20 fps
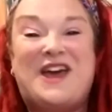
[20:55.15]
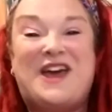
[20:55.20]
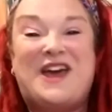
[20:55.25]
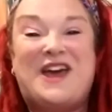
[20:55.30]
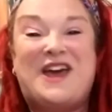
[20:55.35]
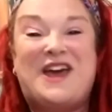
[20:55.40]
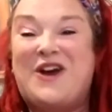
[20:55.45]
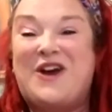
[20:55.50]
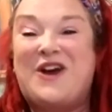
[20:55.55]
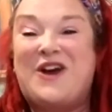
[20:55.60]

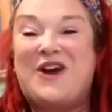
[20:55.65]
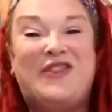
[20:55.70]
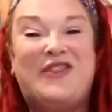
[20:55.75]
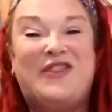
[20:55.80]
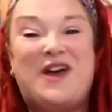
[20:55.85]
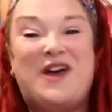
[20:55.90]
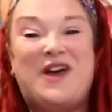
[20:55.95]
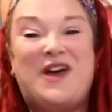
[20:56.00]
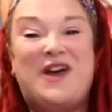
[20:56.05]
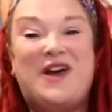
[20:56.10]
on the
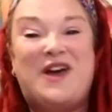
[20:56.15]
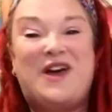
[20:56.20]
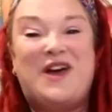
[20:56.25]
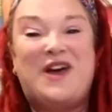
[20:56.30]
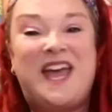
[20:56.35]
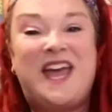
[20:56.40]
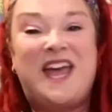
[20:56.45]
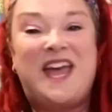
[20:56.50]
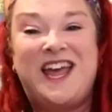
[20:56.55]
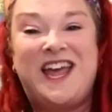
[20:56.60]

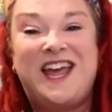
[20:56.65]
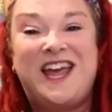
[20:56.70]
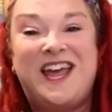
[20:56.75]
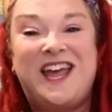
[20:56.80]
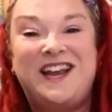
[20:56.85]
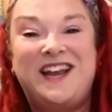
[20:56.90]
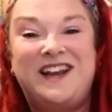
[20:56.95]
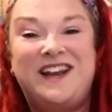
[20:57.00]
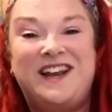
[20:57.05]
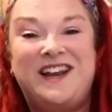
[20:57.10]
wane.